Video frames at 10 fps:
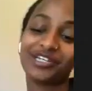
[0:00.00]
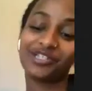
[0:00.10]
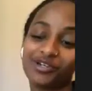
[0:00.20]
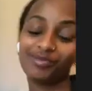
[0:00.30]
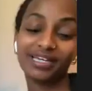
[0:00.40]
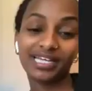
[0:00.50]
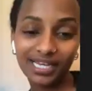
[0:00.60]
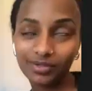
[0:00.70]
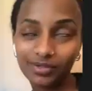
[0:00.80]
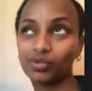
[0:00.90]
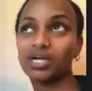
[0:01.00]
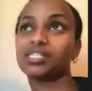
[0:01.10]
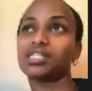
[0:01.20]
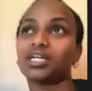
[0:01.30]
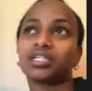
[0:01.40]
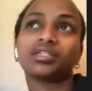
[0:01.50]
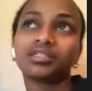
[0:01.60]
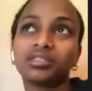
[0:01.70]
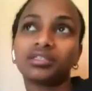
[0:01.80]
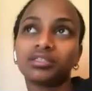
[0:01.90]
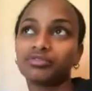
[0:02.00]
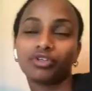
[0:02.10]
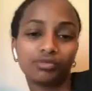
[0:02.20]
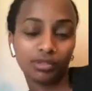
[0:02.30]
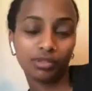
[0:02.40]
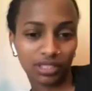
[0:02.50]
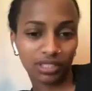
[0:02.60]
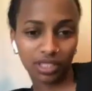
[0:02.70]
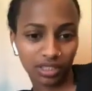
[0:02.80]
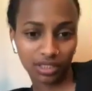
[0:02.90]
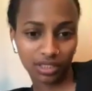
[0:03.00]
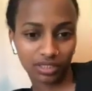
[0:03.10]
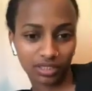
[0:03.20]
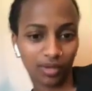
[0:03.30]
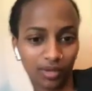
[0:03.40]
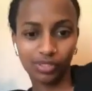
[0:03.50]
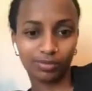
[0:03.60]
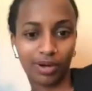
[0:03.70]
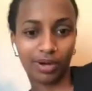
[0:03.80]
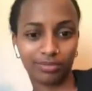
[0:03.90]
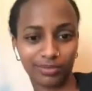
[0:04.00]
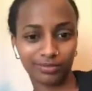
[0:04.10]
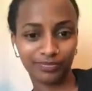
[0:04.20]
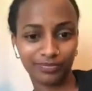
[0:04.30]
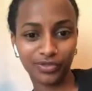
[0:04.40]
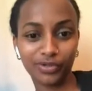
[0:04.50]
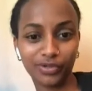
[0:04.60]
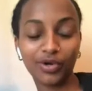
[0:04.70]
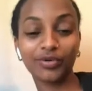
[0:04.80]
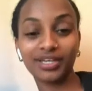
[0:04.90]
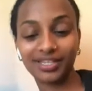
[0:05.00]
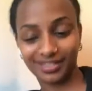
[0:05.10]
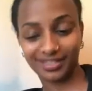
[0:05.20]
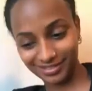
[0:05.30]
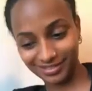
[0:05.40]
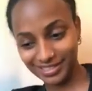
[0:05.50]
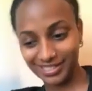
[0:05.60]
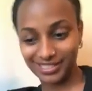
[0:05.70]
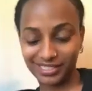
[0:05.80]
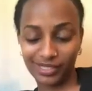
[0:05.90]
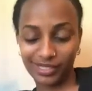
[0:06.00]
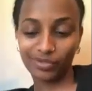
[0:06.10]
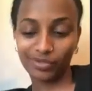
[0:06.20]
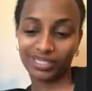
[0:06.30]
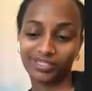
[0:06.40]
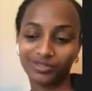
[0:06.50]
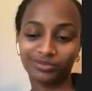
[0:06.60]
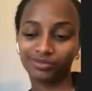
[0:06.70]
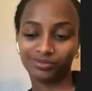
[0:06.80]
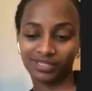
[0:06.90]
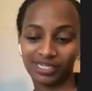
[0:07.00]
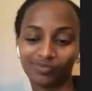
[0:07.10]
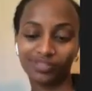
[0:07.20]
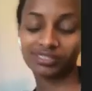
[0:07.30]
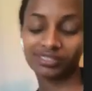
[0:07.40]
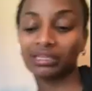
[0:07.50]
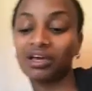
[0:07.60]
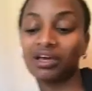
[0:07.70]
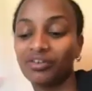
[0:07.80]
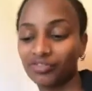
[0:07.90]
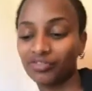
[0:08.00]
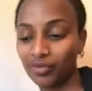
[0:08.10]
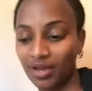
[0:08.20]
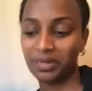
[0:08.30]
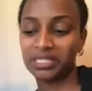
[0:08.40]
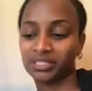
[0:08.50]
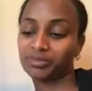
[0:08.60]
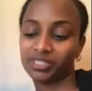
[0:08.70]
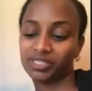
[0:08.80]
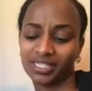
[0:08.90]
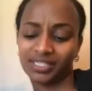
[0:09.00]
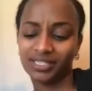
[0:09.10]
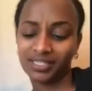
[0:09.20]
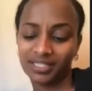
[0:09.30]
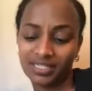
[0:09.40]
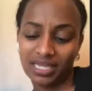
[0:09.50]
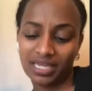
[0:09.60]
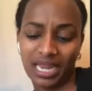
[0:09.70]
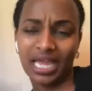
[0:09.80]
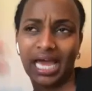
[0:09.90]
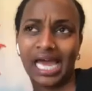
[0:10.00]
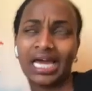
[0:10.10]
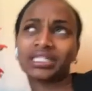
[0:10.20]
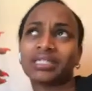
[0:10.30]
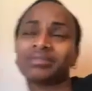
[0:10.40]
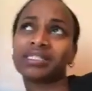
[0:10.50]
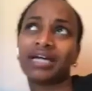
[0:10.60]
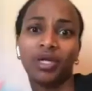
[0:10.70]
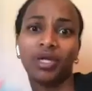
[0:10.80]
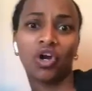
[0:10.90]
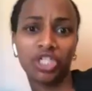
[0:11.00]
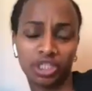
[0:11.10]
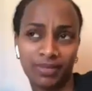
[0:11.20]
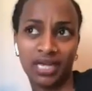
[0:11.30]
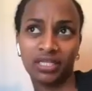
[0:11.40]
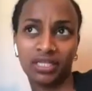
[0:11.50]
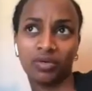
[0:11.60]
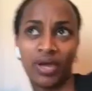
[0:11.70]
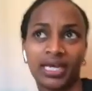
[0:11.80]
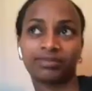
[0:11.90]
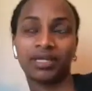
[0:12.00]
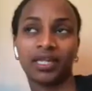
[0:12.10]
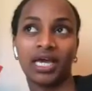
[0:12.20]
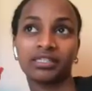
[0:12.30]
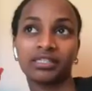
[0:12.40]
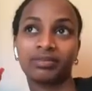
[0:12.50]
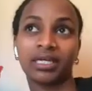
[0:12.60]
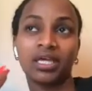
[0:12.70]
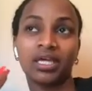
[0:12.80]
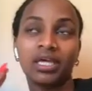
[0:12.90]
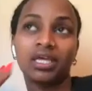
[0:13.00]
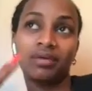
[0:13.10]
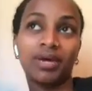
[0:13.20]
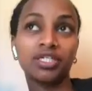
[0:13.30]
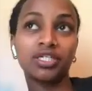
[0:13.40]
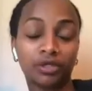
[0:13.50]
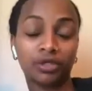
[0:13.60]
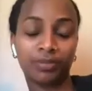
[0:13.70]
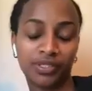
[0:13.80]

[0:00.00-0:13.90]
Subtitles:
He's like, like, what's the problem? You go in. He's like, what, like, are you, like, what is this love you have imagine? I'm just like, and I sometimes I have to be harsh about it, the way I explain it. I feel like, imagine my little brother name is Daniel.